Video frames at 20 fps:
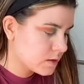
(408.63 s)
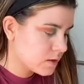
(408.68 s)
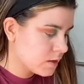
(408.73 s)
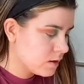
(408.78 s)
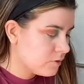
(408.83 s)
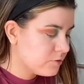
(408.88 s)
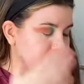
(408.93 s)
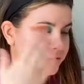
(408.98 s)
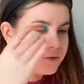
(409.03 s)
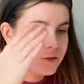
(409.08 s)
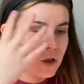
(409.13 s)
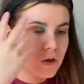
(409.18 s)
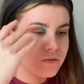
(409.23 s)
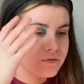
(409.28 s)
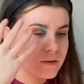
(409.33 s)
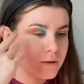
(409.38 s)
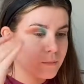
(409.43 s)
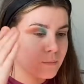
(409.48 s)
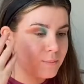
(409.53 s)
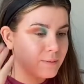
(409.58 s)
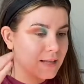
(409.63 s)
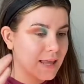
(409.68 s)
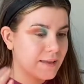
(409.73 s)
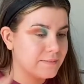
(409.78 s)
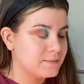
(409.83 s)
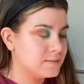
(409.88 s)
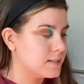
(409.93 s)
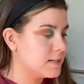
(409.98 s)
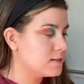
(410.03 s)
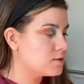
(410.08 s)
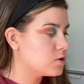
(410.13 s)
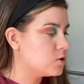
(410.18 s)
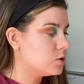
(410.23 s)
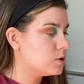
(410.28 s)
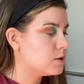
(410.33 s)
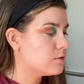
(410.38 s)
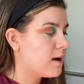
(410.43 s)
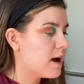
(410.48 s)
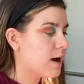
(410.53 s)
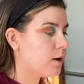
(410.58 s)
fluff and blend this
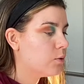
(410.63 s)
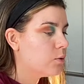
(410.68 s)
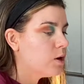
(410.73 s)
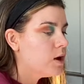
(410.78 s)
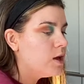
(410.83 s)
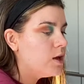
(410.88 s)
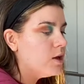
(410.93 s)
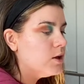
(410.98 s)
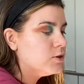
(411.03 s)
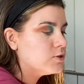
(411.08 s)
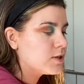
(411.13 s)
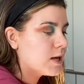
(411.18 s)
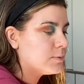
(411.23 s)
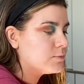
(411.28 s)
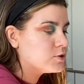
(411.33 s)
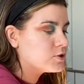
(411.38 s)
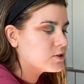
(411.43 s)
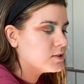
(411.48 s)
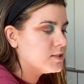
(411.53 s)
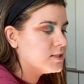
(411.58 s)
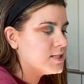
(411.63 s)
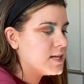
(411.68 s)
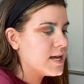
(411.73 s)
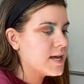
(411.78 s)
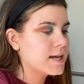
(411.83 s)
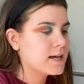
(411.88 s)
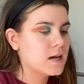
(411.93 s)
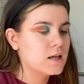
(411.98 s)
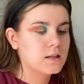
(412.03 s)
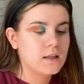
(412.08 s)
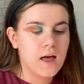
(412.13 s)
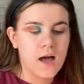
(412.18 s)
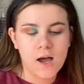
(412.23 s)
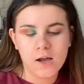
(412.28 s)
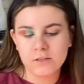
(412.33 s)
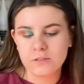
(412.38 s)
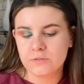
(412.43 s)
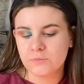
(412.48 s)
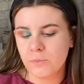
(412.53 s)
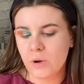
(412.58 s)
colour out. So I'm just going to take a
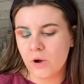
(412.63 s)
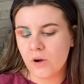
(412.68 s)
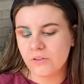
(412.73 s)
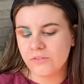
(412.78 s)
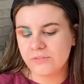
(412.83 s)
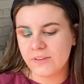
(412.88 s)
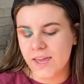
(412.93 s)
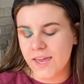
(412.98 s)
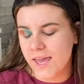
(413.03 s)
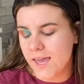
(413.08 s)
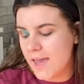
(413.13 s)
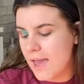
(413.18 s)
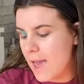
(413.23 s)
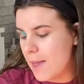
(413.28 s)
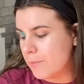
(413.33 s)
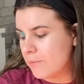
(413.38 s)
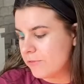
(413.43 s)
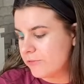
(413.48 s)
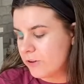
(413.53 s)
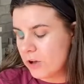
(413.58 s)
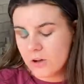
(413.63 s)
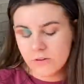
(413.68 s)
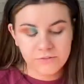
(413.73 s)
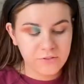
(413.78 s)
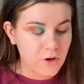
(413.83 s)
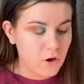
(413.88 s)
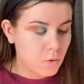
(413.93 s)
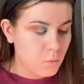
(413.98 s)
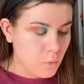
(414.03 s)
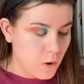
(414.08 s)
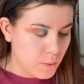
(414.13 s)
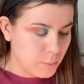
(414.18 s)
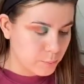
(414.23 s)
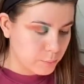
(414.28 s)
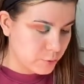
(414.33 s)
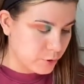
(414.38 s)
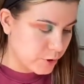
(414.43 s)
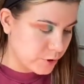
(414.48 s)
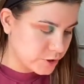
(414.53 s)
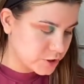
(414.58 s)
large Morphe M441
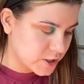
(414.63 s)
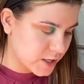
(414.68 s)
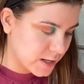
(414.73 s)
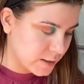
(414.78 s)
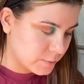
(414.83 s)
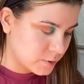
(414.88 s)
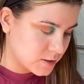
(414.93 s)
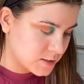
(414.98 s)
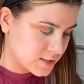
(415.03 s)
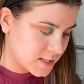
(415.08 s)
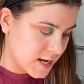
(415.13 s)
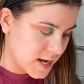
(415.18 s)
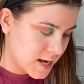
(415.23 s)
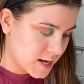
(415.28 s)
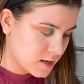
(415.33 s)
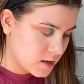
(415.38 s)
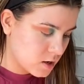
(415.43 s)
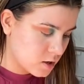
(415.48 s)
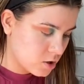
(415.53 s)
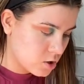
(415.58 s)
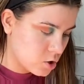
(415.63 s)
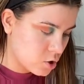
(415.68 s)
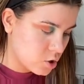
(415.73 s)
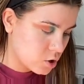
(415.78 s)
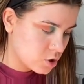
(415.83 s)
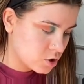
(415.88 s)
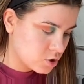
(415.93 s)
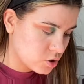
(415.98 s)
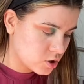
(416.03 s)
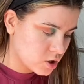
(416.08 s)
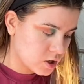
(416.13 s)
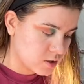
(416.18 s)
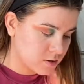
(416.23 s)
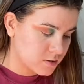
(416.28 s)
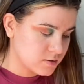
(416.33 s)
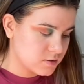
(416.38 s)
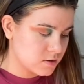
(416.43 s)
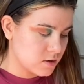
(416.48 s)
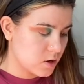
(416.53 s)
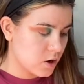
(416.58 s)
brush, and I'm going to take Coconut
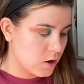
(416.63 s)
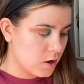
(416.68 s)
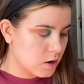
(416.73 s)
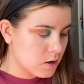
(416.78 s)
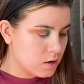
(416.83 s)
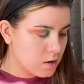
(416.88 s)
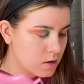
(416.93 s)
Connoisseur,